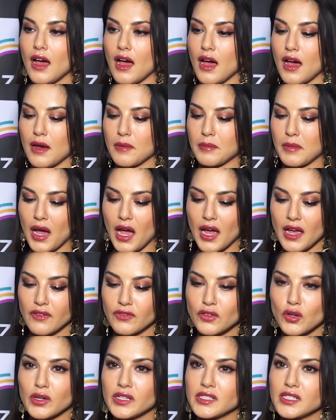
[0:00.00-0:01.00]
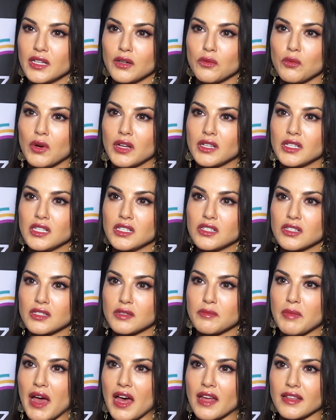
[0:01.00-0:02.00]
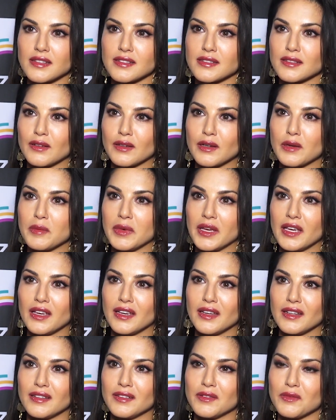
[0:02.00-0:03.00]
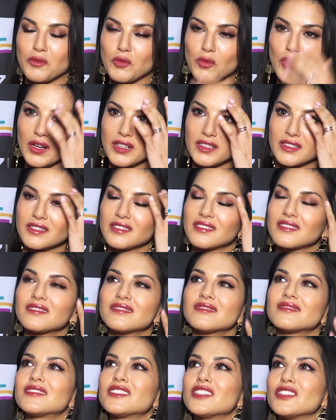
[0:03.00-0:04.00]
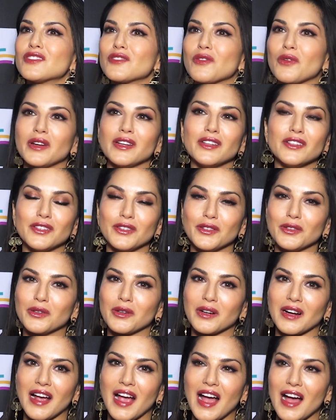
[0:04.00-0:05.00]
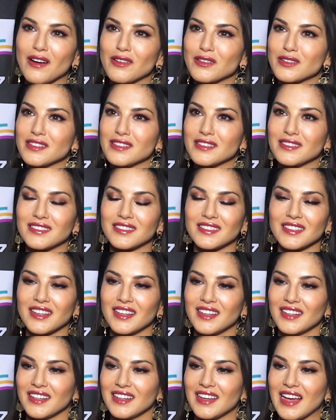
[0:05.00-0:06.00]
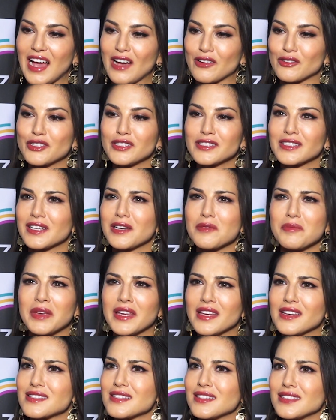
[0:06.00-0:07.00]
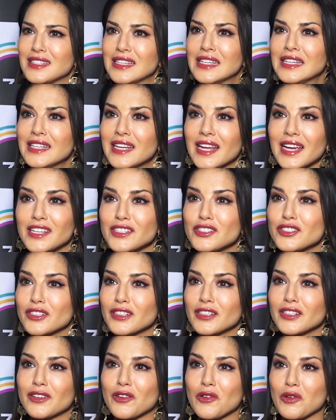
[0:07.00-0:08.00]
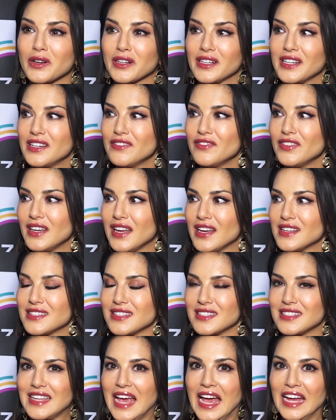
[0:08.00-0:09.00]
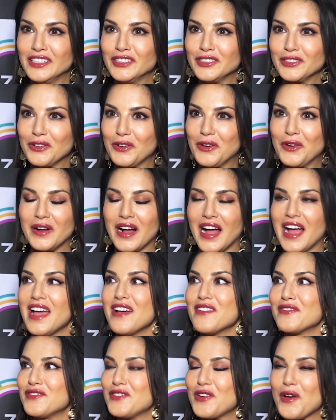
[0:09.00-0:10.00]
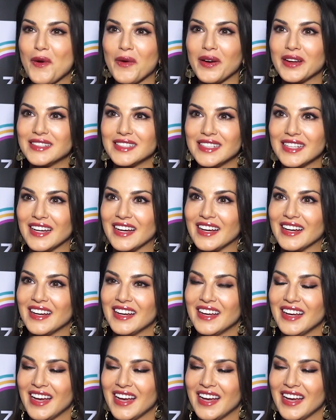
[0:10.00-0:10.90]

I have no idea what Nisha's path is going to be and what she's going to do, or how she's going to be as a teenager or even as a 10-year-old. I have no idea.